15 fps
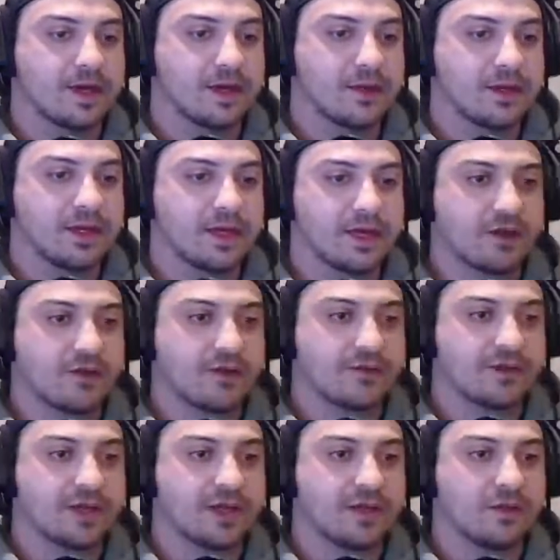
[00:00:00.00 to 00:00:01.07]
when you get
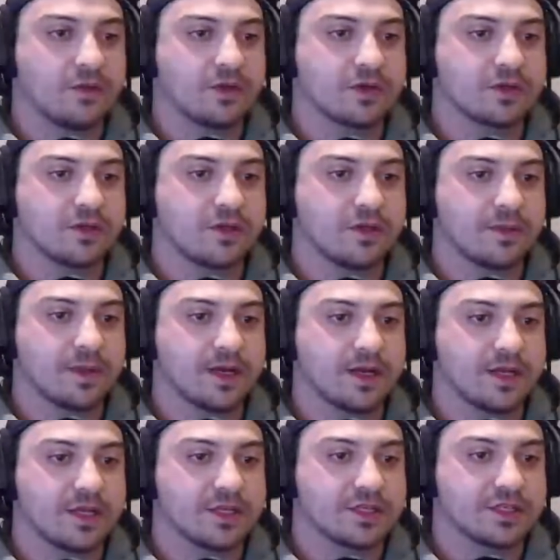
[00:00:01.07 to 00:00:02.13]
gravity, it works a lot better.
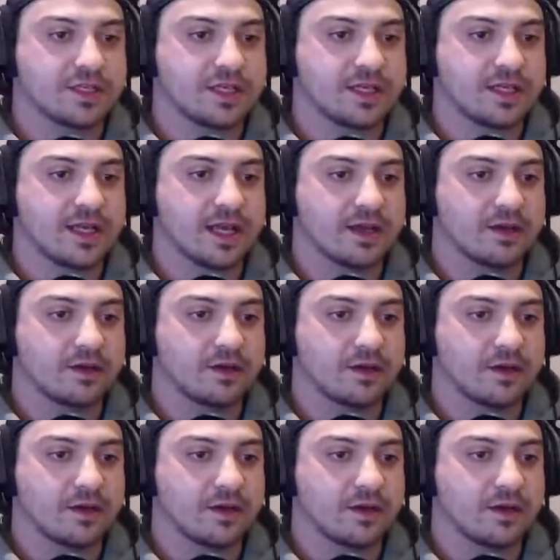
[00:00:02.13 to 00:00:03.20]
You can just dig down,
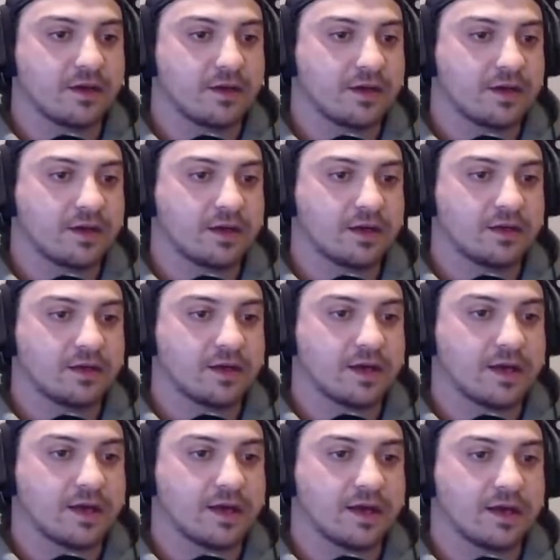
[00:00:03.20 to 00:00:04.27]
and
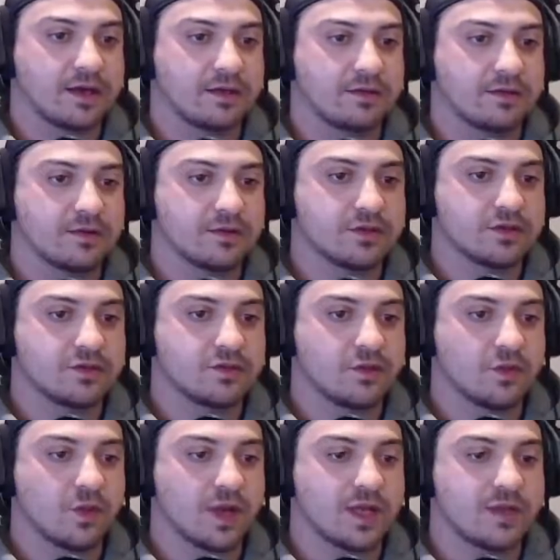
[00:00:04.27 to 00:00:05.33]
just
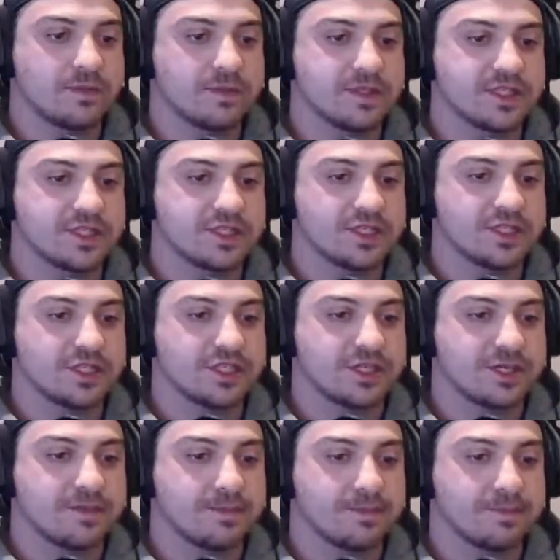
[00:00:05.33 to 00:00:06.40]
the way you position your ship,